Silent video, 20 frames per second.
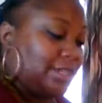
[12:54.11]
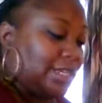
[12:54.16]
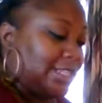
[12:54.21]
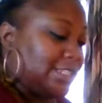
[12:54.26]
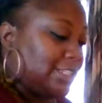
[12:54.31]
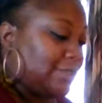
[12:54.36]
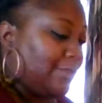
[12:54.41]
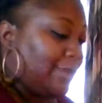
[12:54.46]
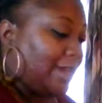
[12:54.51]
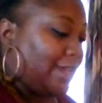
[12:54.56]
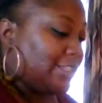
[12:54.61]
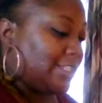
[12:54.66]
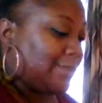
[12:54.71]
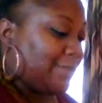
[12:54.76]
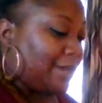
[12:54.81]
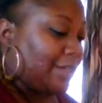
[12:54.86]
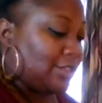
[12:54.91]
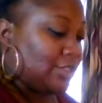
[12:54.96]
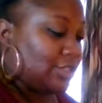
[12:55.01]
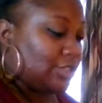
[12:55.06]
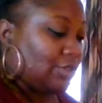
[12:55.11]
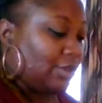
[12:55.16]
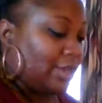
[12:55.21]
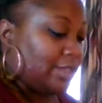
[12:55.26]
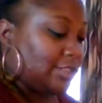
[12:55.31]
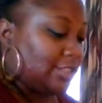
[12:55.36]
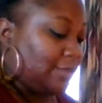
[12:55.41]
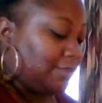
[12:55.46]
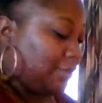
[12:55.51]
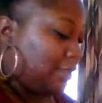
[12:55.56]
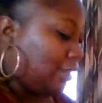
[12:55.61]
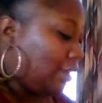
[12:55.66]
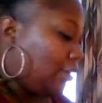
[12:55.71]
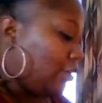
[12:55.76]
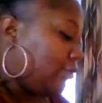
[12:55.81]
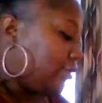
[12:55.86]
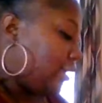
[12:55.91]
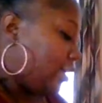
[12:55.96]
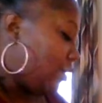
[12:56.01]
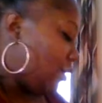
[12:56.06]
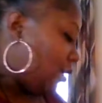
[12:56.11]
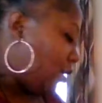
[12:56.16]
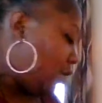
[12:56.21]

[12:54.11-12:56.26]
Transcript: like somebody's about to start something on their